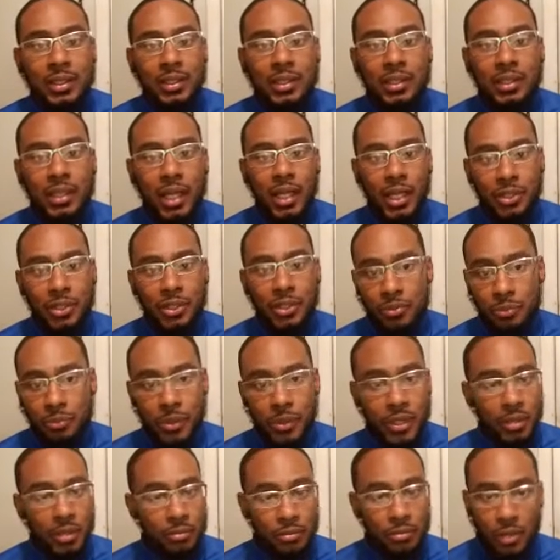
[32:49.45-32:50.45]
Like you can pick
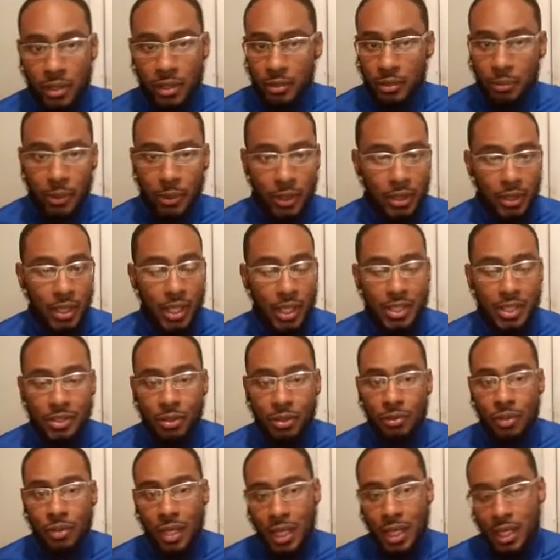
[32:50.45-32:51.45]
up credit repair clients
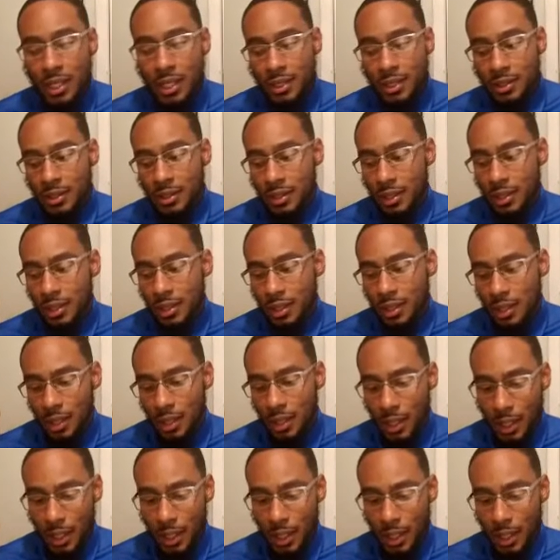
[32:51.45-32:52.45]
online.
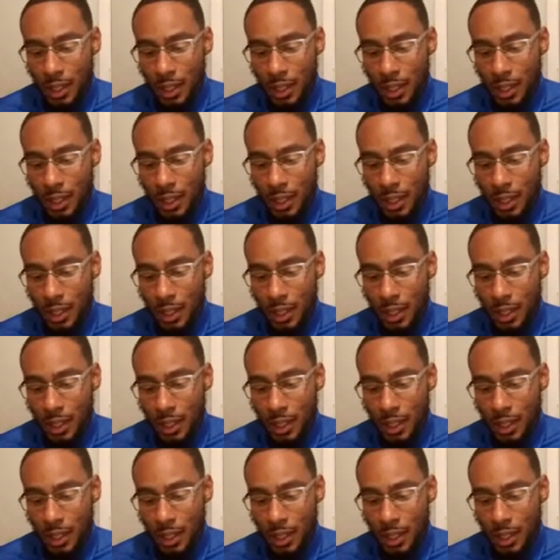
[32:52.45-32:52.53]
Um,